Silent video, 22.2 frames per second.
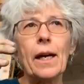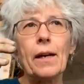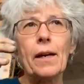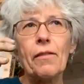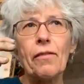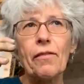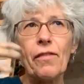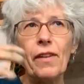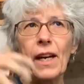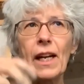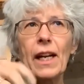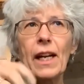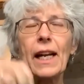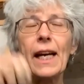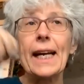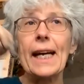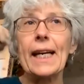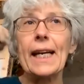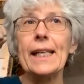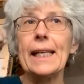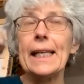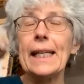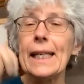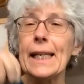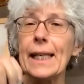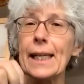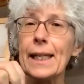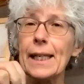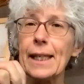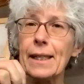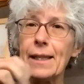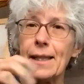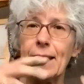felt like I
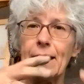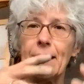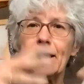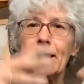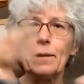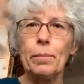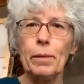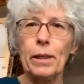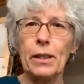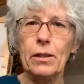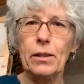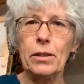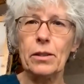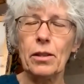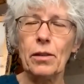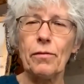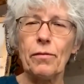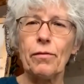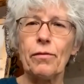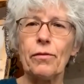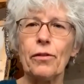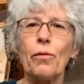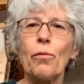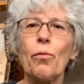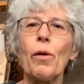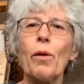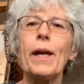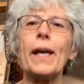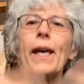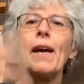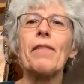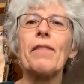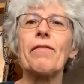needed this because of the
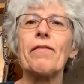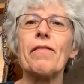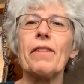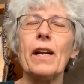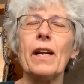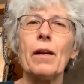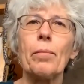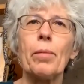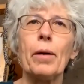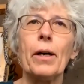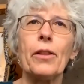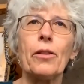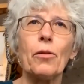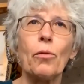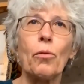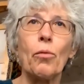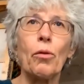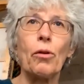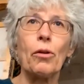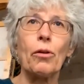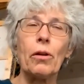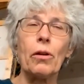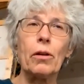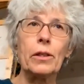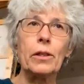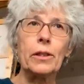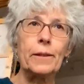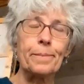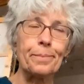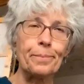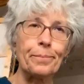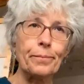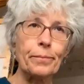way I feel about the world.